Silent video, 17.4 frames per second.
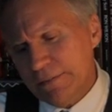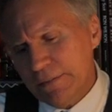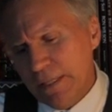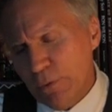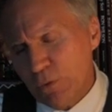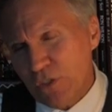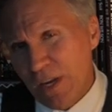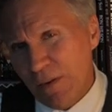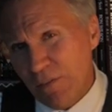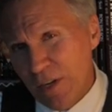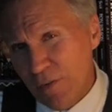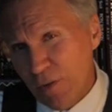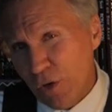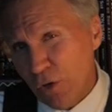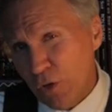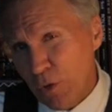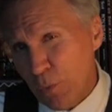He was having
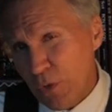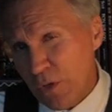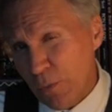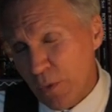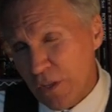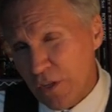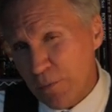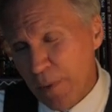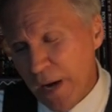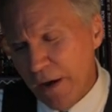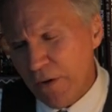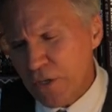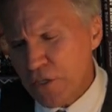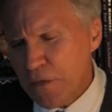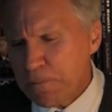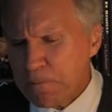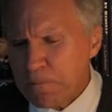difficulty with his
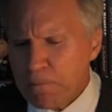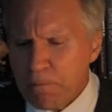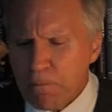marriage.